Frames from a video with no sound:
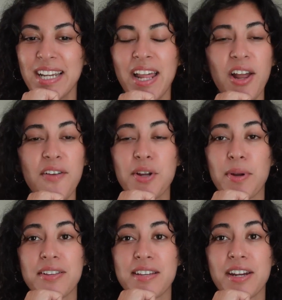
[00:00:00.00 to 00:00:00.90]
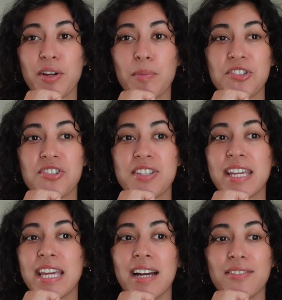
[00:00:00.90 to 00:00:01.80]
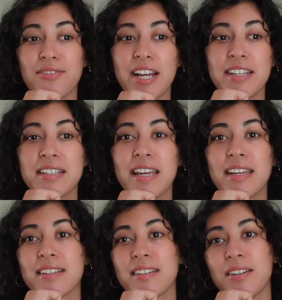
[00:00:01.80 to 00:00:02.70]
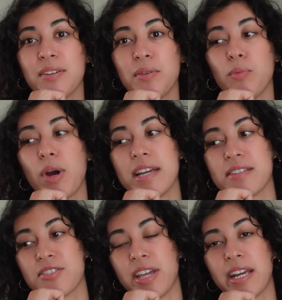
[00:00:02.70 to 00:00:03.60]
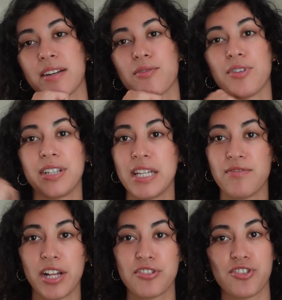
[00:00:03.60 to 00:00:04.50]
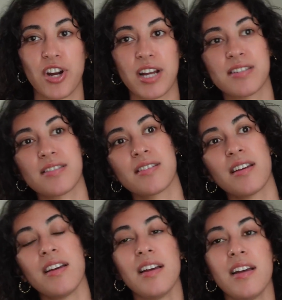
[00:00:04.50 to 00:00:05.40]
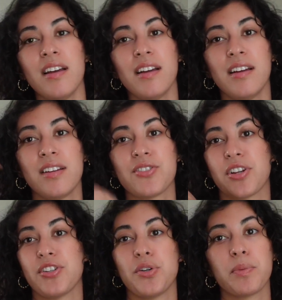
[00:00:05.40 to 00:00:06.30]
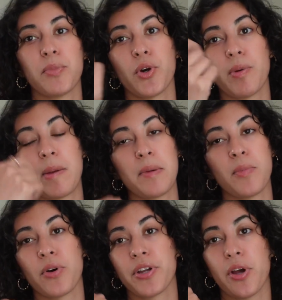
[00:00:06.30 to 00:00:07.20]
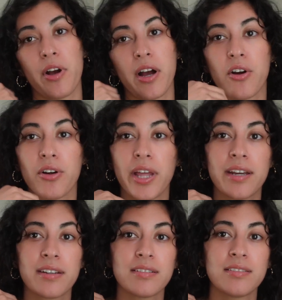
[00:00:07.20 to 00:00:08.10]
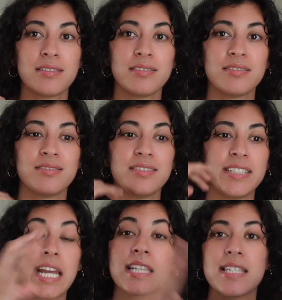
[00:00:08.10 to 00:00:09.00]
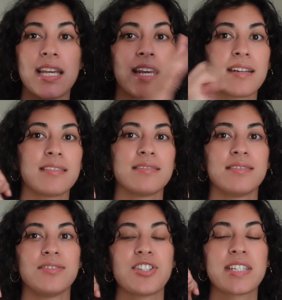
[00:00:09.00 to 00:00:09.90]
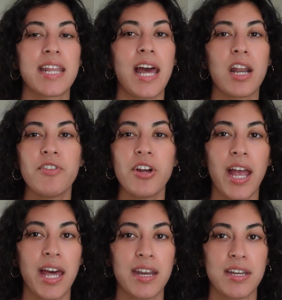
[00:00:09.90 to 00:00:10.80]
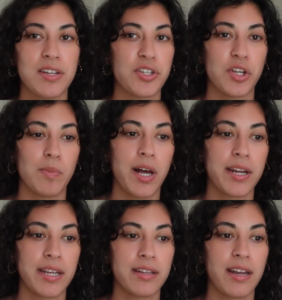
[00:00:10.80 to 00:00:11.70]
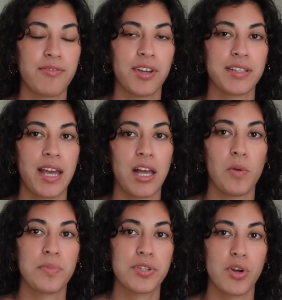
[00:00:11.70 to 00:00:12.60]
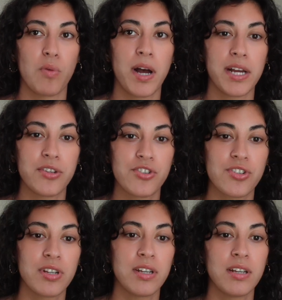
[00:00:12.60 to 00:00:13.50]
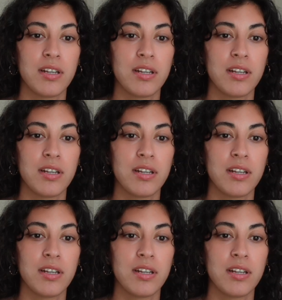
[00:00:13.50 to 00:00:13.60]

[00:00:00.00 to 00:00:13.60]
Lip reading: I don't even know what else I do, but just like, yeah, finding like ways to like relieve that stress. So like doing maybe more yoga or like dancing. Just get out of your head and into your body. And I feel like that helps so much.